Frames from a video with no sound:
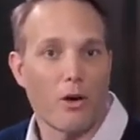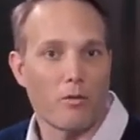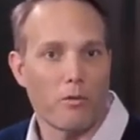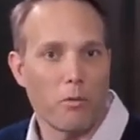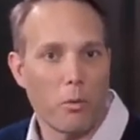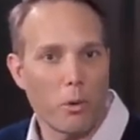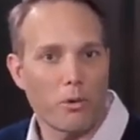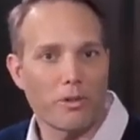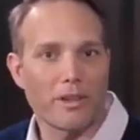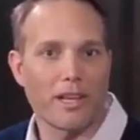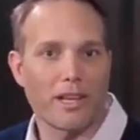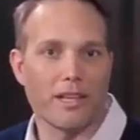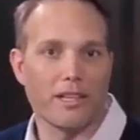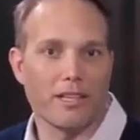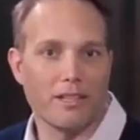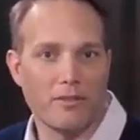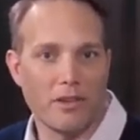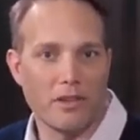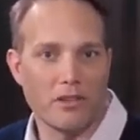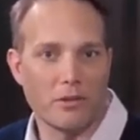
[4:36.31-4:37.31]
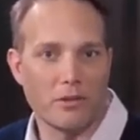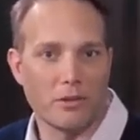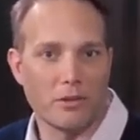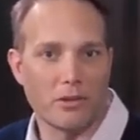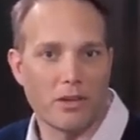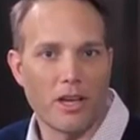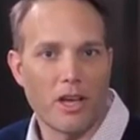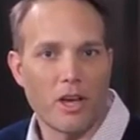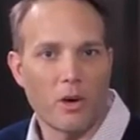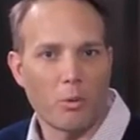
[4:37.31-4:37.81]
for the
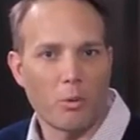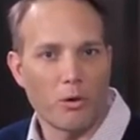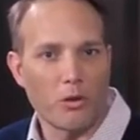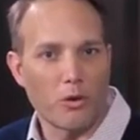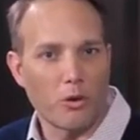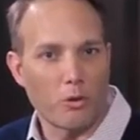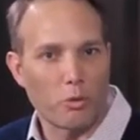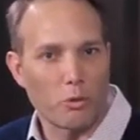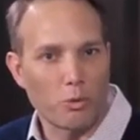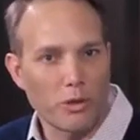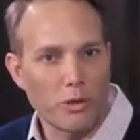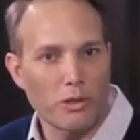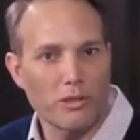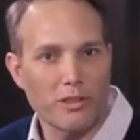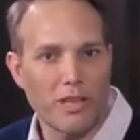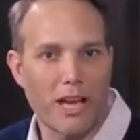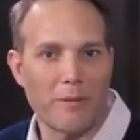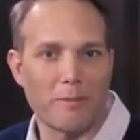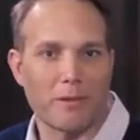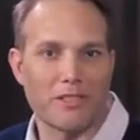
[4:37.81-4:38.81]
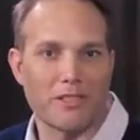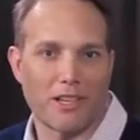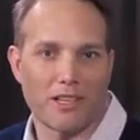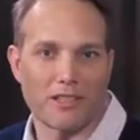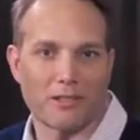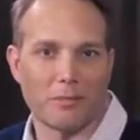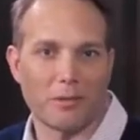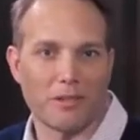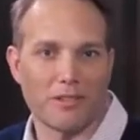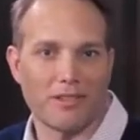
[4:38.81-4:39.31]
individual with real-time
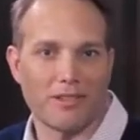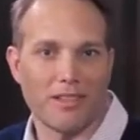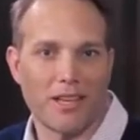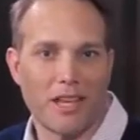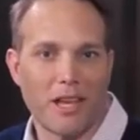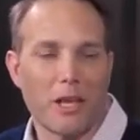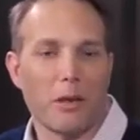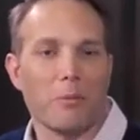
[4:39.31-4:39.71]
adjustments,